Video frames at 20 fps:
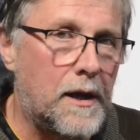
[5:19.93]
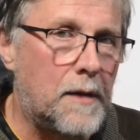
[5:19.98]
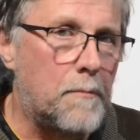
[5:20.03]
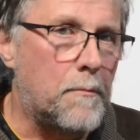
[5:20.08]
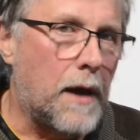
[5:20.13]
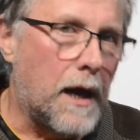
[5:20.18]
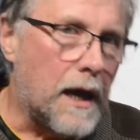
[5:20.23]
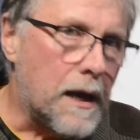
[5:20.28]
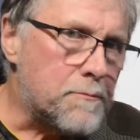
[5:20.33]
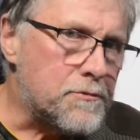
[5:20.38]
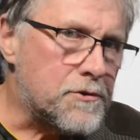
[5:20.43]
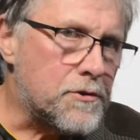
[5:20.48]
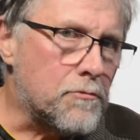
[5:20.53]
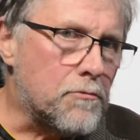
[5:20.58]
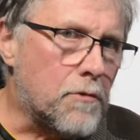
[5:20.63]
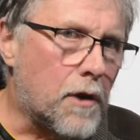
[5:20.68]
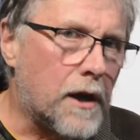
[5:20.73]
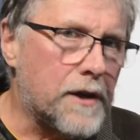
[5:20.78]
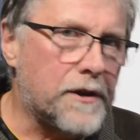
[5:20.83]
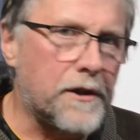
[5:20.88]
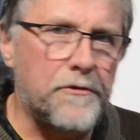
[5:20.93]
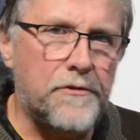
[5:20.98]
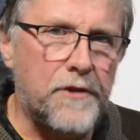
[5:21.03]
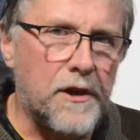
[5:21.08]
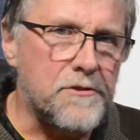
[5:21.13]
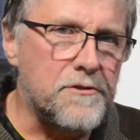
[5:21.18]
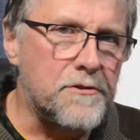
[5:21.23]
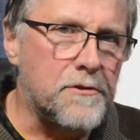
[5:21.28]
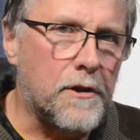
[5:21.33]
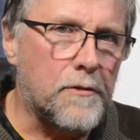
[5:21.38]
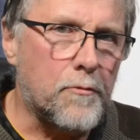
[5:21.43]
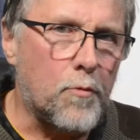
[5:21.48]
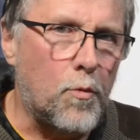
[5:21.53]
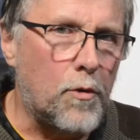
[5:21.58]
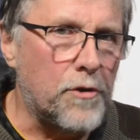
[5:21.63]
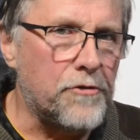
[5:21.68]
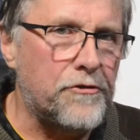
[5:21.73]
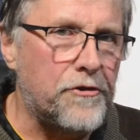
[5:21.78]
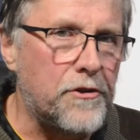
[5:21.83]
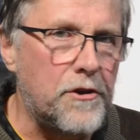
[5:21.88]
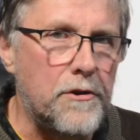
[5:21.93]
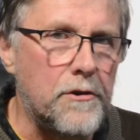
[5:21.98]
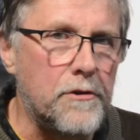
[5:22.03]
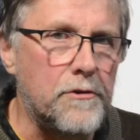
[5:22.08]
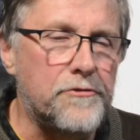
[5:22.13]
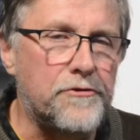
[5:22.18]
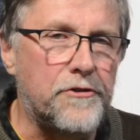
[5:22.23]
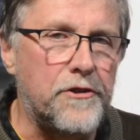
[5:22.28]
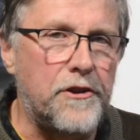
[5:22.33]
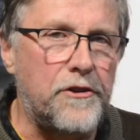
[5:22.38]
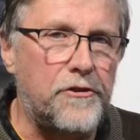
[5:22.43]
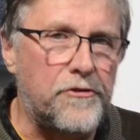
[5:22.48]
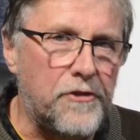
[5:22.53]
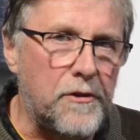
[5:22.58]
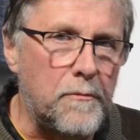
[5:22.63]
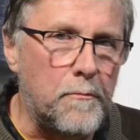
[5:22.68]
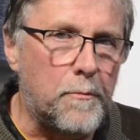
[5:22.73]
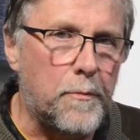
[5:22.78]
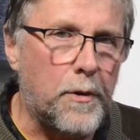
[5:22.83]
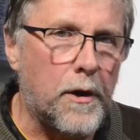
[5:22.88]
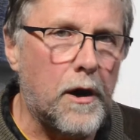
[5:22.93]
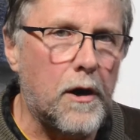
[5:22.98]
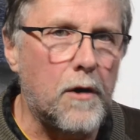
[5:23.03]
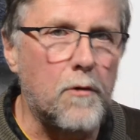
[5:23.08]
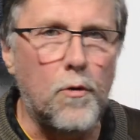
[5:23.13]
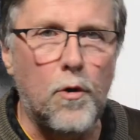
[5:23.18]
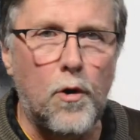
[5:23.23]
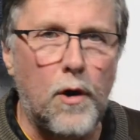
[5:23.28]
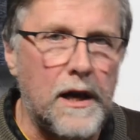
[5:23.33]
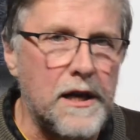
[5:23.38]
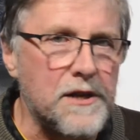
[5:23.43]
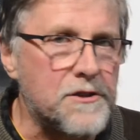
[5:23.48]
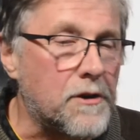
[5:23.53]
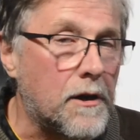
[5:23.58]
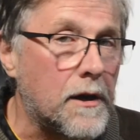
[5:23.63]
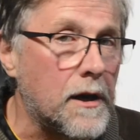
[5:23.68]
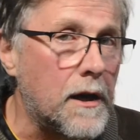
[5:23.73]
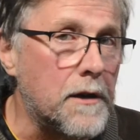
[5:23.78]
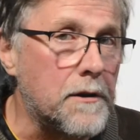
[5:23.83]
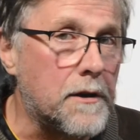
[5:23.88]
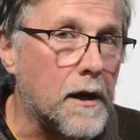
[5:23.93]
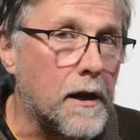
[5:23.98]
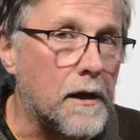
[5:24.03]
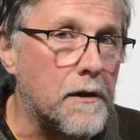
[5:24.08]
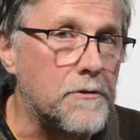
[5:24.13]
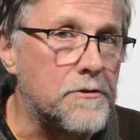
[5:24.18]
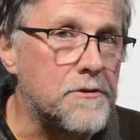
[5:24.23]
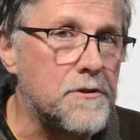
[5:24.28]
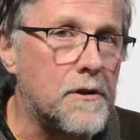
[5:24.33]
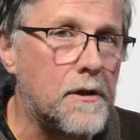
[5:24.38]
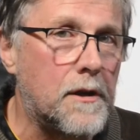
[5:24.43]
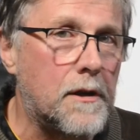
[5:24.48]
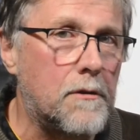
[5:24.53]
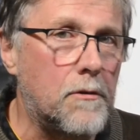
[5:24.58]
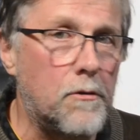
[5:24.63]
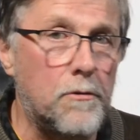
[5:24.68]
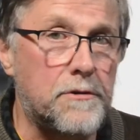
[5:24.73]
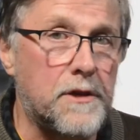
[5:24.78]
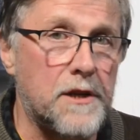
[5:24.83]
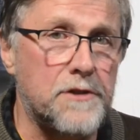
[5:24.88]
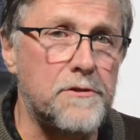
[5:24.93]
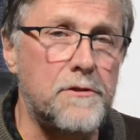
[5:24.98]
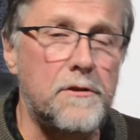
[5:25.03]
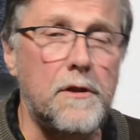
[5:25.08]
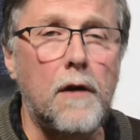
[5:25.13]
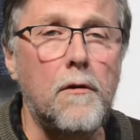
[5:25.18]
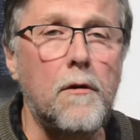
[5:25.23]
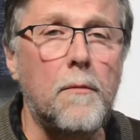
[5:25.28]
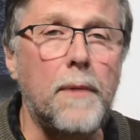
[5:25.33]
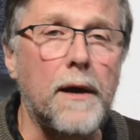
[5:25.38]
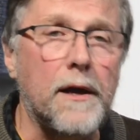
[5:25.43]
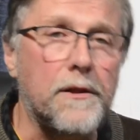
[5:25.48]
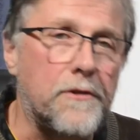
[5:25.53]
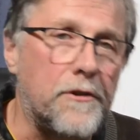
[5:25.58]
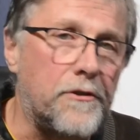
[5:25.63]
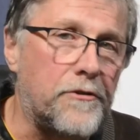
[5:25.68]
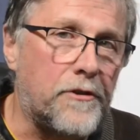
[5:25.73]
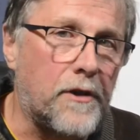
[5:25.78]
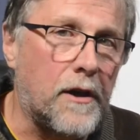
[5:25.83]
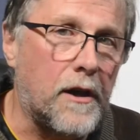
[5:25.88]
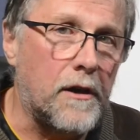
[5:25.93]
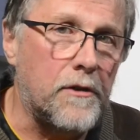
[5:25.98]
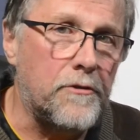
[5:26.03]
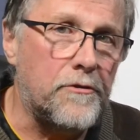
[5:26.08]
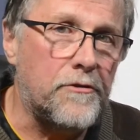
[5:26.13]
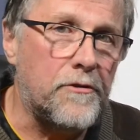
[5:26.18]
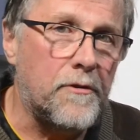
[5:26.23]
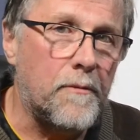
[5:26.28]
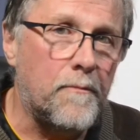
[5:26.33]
Perhaps the writer does not want to use the SINPO or SIO codes, or doesn't know about these codes.